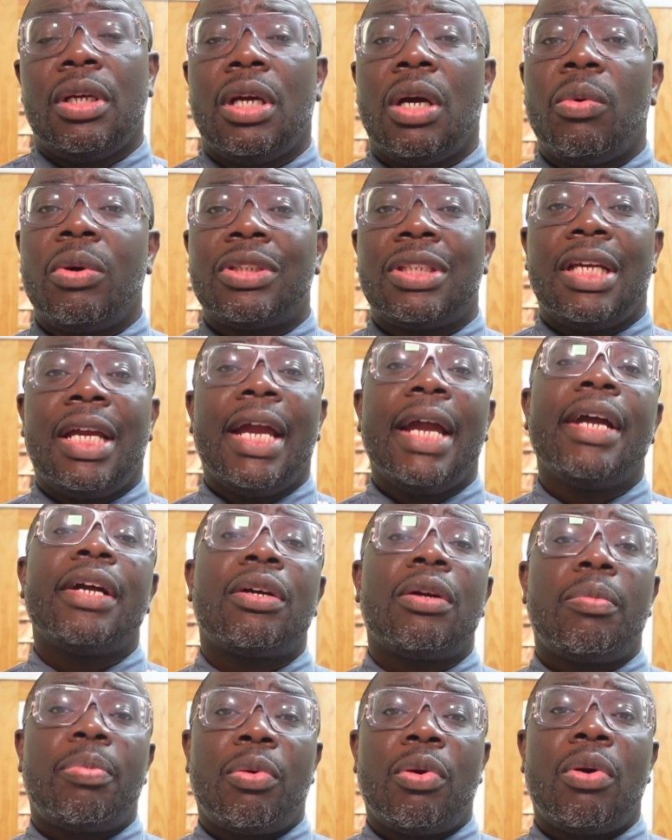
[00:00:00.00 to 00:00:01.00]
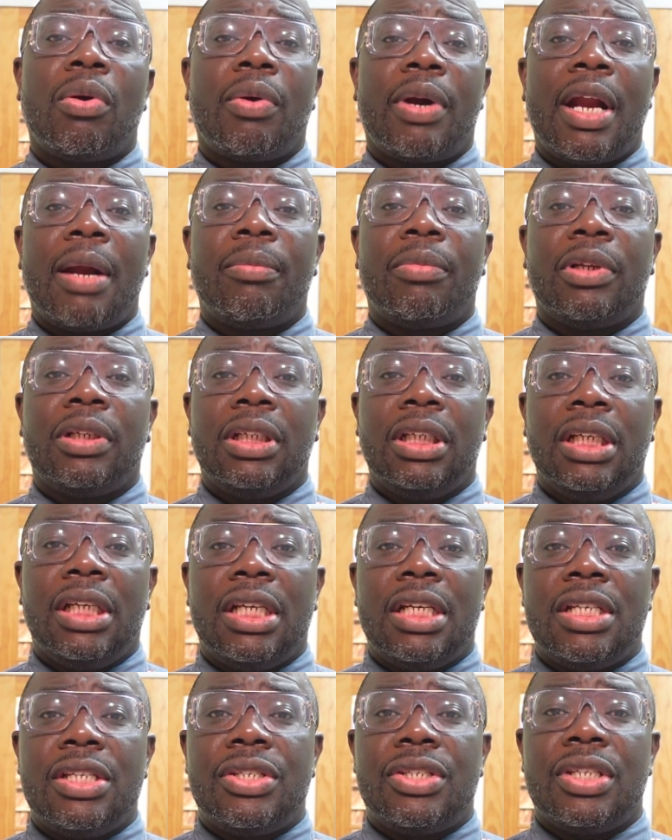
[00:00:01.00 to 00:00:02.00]
And what the Anchor Program really
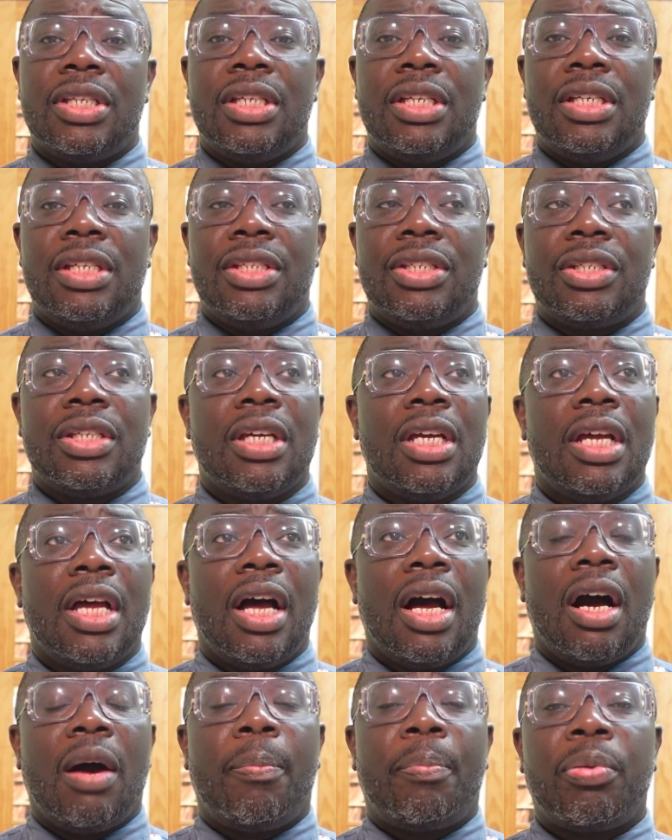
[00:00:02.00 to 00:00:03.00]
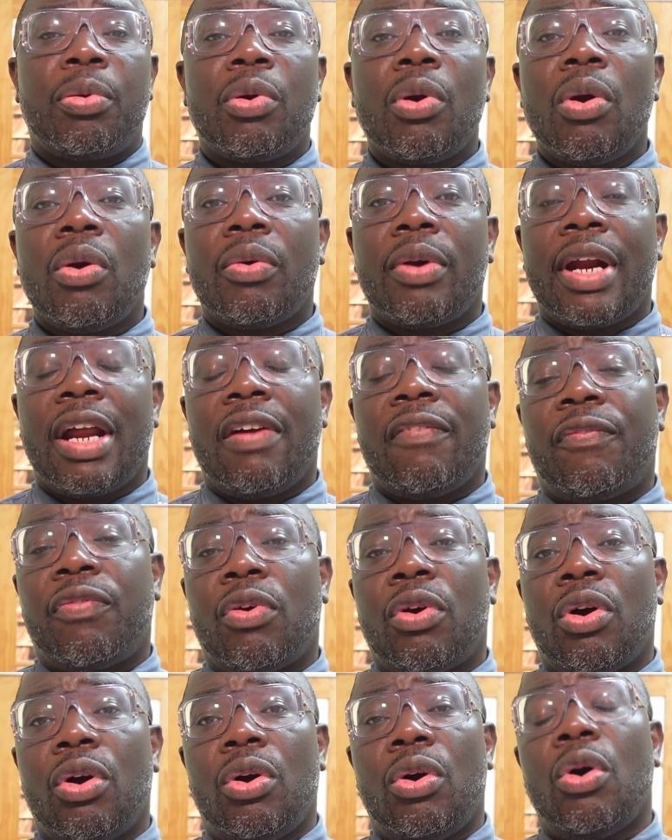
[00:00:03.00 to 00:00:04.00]
is a program
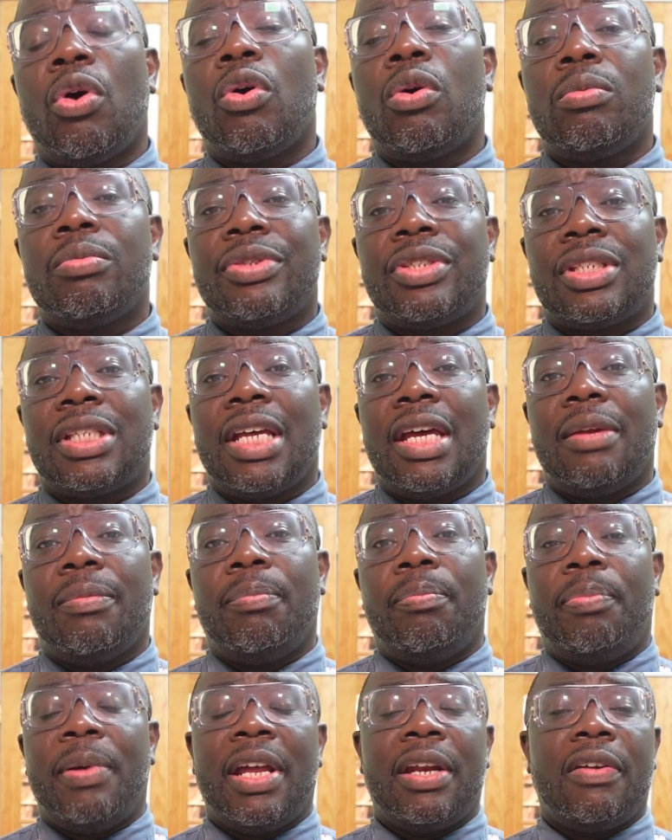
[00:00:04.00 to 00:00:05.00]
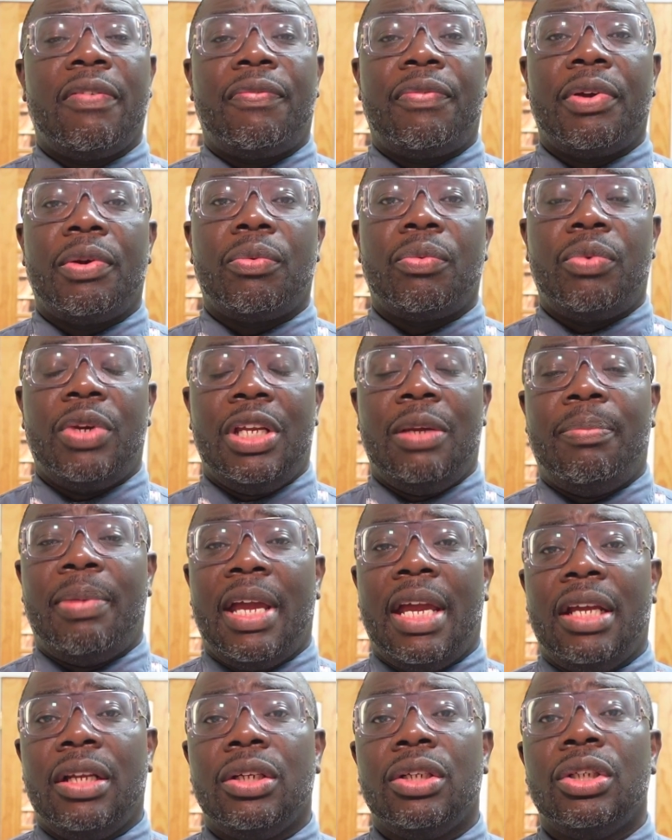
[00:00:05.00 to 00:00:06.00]
for a homestead benefit
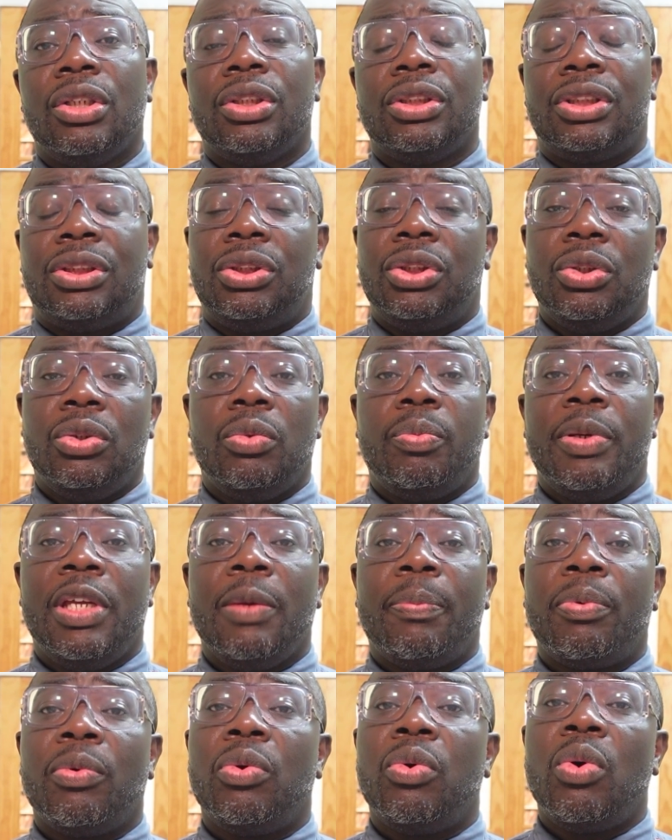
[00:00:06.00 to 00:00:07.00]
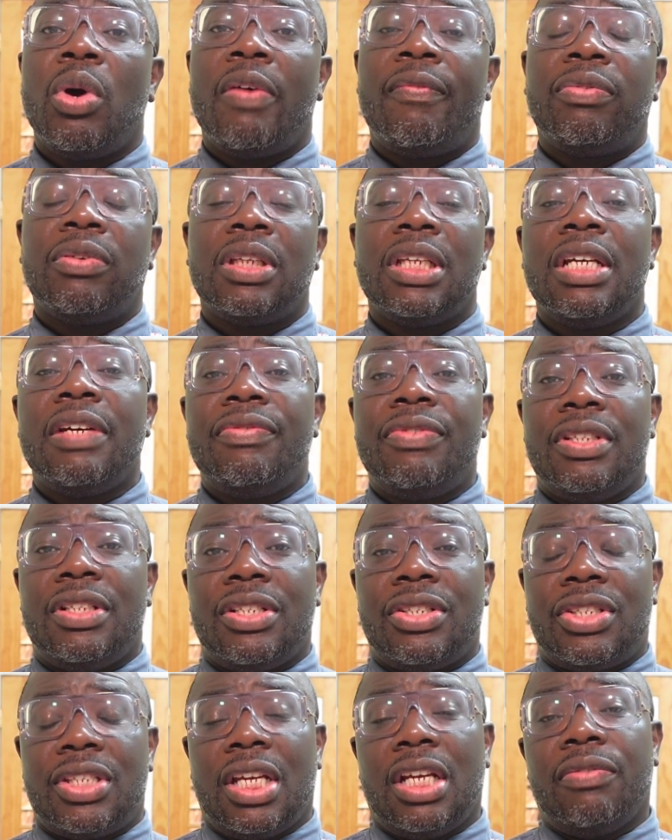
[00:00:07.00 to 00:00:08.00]
rebate to people who have lived in the
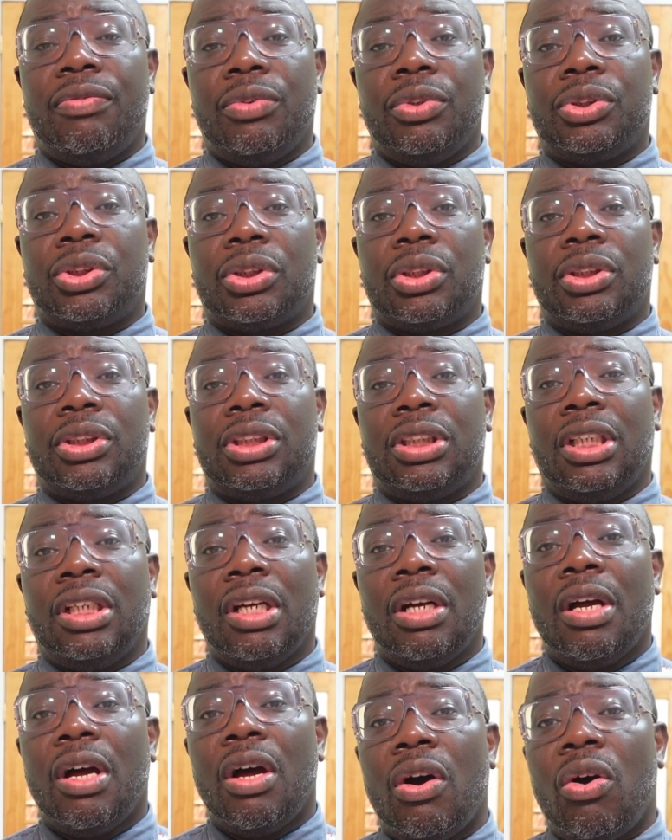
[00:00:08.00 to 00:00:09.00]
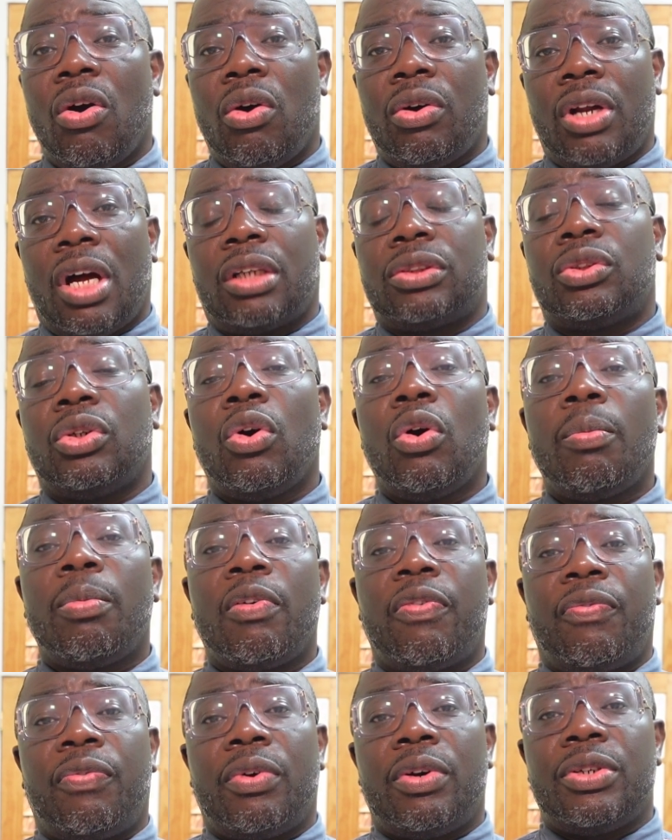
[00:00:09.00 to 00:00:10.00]
state of New Jersey on October
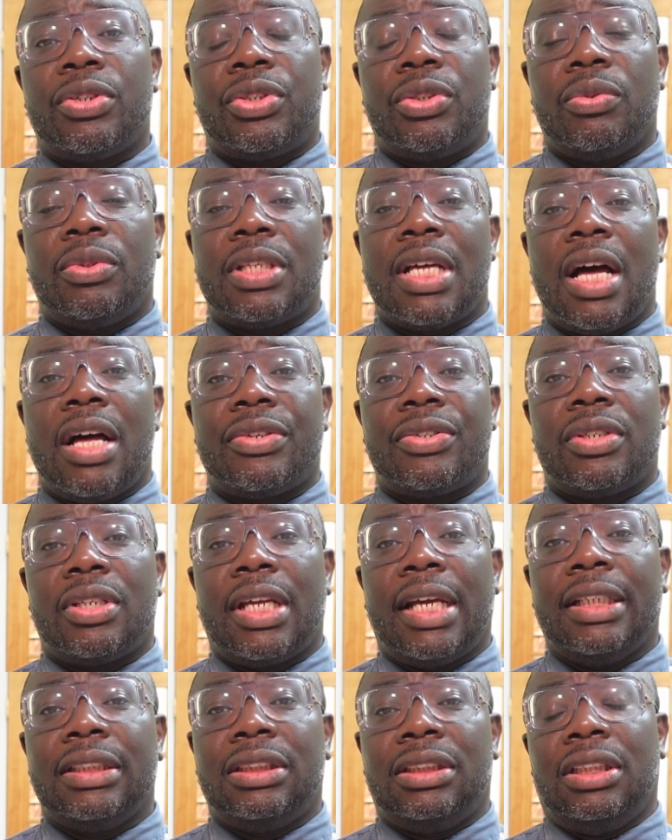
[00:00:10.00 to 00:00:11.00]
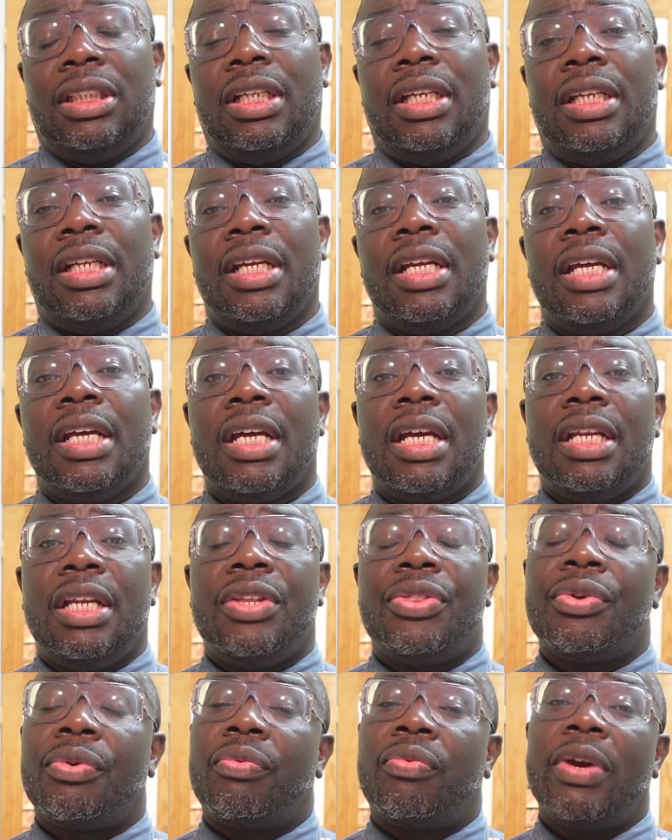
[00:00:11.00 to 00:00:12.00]
1st, 2019 and
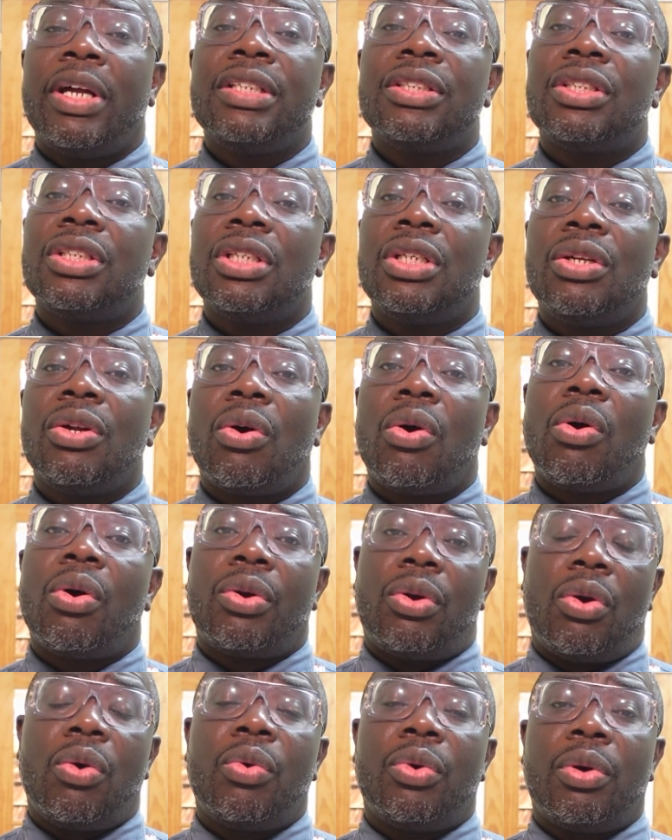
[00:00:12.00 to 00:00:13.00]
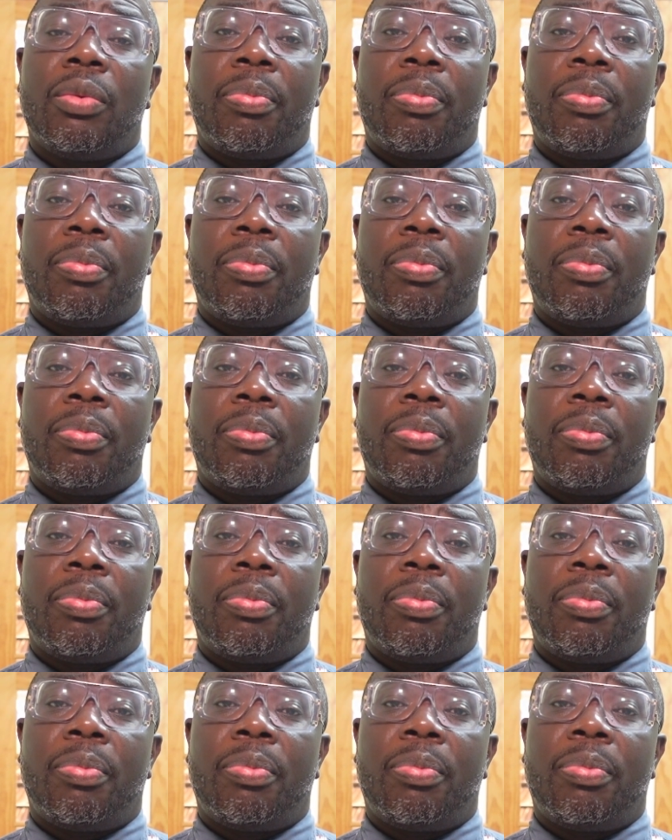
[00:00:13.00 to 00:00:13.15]
either rented or own a